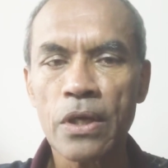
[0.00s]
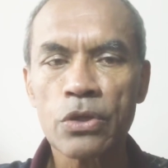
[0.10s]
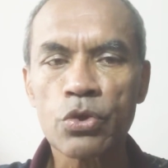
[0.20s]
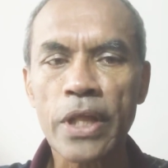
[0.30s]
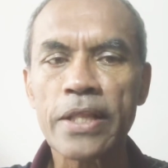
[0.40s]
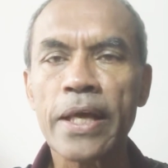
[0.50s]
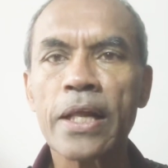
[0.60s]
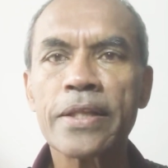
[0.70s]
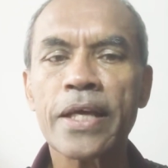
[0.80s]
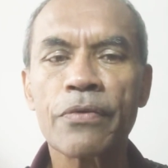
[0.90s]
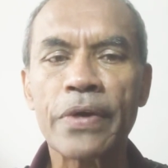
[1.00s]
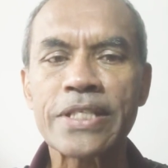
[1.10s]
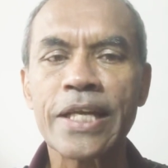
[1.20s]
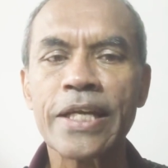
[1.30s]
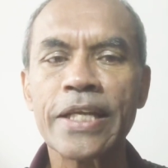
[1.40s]
so that the healthcare
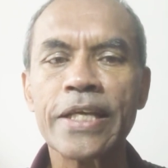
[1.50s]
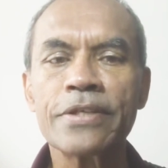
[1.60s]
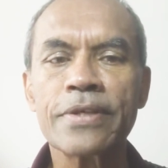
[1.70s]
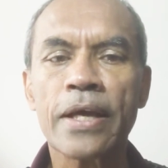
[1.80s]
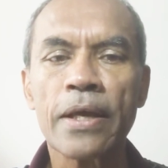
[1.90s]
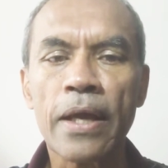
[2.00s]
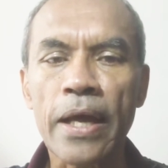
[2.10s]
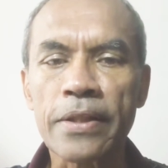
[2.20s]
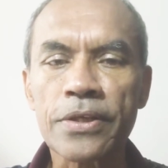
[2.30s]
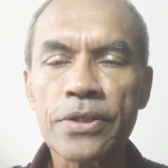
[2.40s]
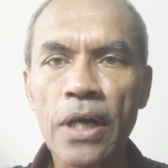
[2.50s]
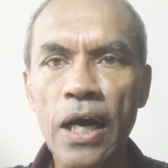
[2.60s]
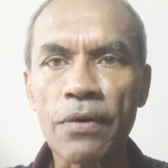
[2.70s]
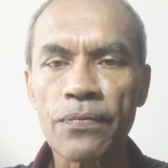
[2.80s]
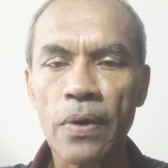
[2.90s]
facilities and the
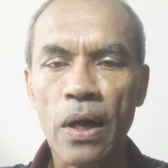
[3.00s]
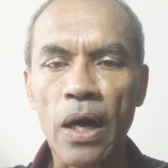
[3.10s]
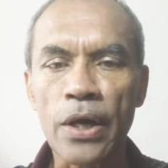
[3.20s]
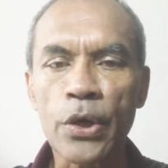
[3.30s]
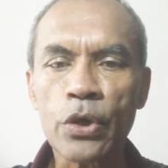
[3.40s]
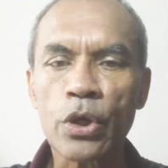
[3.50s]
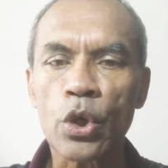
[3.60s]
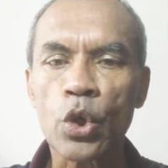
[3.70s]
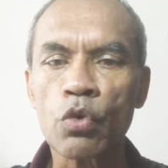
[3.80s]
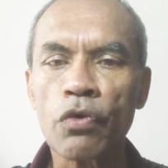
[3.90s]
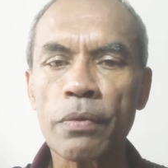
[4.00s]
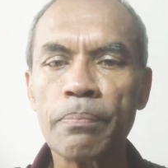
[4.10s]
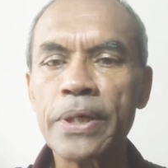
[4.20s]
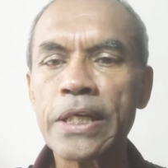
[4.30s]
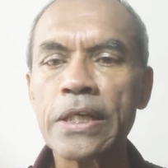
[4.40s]
staff are not
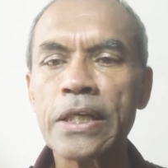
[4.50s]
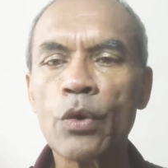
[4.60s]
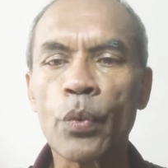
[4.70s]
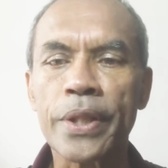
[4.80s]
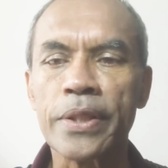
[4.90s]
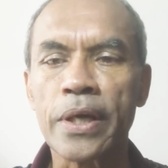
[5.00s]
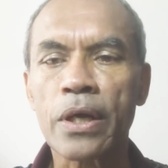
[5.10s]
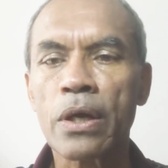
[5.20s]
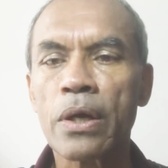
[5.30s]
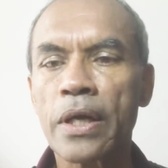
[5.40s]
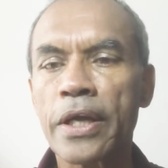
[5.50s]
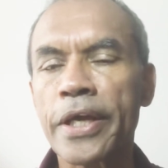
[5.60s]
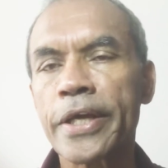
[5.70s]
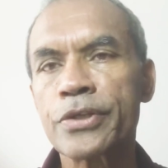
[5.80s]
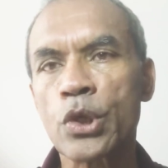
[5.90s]
overburdened with the
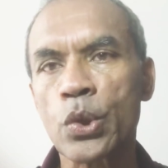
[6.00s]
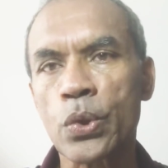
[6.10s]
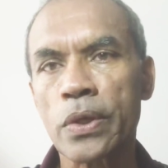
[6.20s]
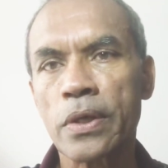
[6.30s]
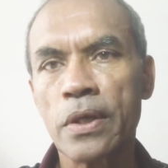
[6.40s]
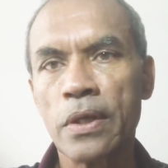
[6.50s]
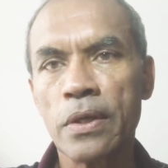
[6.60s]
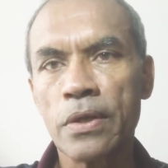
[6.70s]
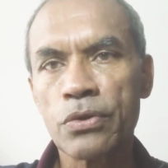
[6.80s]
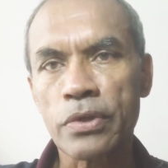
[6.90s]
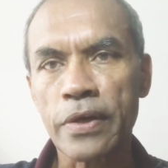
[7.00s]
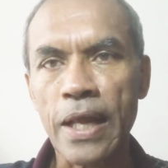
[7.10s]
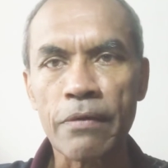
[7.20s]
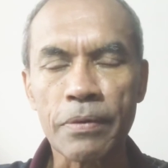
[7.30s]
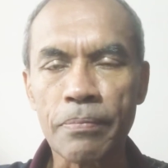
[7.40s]
caseload. So they'll
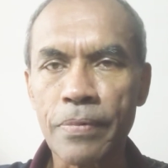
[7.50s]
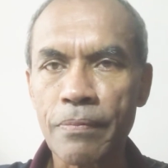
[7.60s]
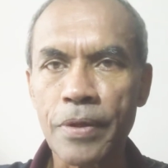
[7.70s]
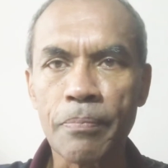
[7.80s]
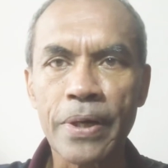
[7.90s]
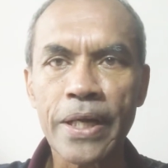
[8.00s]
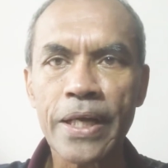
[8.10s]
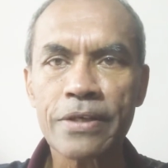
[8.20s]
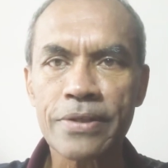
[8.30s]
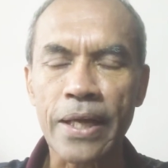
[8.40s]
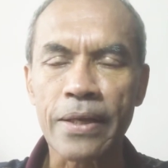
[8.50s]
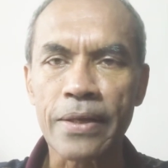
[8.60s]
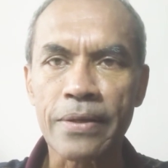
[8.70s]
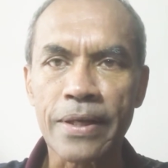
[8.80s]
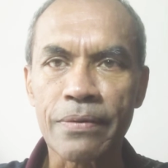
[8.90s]
have the breaks and
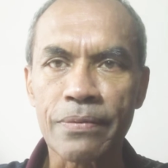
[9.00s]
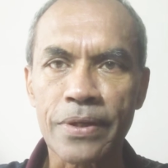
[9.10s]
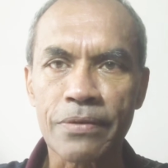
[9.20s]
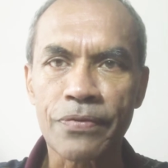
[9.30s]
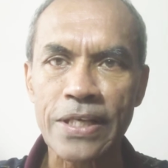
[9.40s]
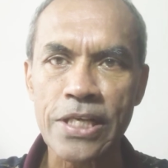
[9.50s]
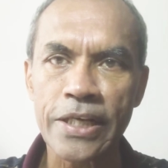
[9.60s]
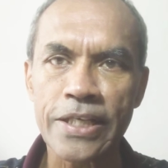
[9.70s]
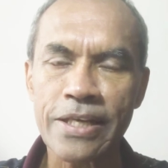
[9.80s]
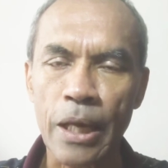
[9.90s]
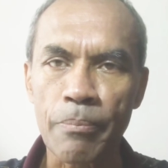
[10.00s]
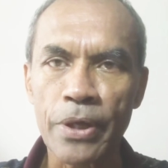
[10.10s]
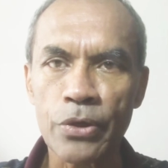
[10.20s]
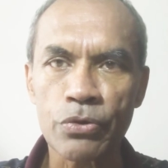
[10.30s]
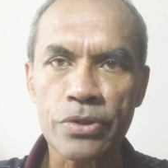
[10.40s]
the facilities can be
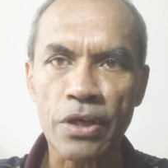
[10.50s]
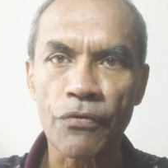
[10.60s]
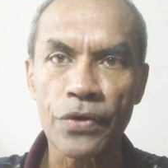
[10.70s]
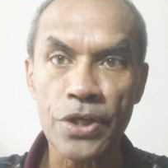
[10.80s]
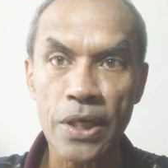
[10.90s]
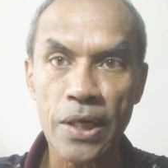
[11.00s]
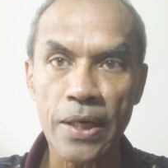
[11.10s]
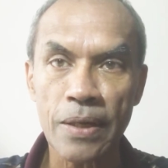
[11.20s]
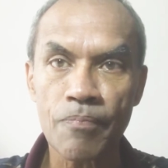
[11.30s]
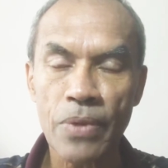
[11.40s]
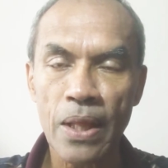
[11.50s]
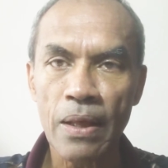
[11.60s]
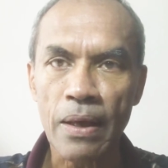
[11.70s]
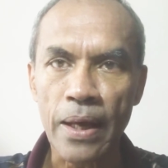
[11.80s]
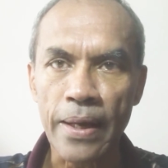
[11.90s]
used efficiently
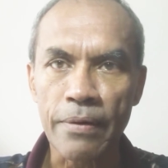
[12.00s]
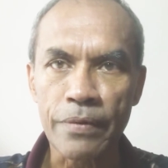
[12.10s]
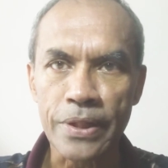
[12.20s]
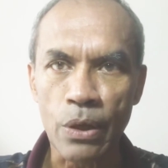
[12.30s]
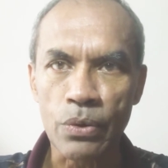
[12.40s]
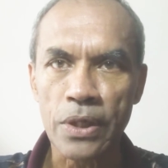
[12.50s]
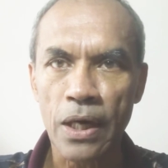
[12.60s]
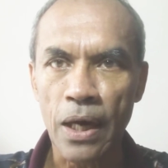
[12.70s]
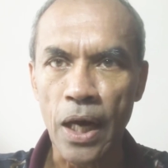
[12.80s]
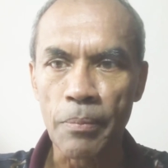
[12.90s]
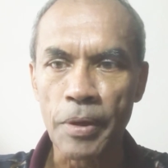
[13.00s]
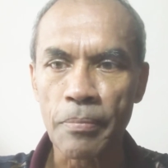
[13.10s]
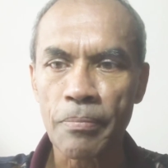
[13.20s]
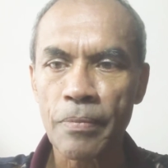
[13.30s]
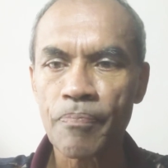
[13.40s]
and without harming